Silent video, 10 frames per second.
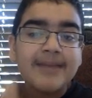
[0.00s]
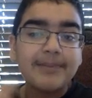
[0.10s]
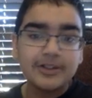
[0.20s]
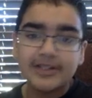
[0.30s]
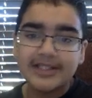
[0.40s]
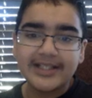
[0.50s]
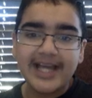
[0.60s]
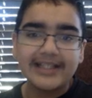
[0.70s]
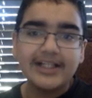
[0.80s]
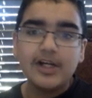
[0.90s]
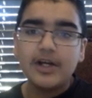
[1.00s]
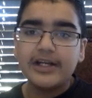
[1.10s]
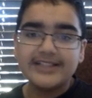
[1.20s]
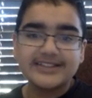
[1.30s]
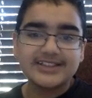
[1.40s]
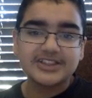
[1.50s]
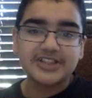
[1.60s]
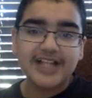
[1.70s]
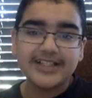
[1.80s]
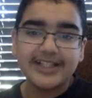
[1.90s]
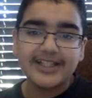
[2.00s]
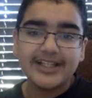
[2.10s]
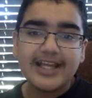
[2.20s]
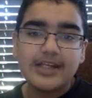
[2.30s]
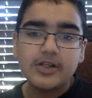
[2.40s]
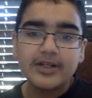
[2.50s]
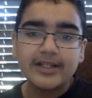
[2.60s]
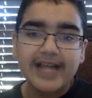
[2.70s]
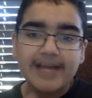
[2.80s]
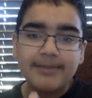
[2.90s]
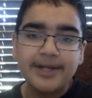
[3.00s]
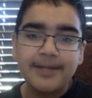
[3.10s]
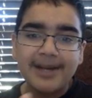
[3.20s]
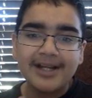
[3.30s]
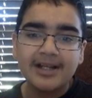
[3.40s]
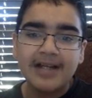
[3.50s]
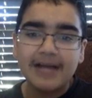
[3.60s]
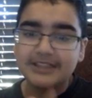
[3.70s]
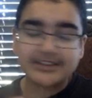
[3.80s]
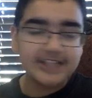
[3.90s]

But look at that. He's distracted. Look at that. Mini Pekka Goblin.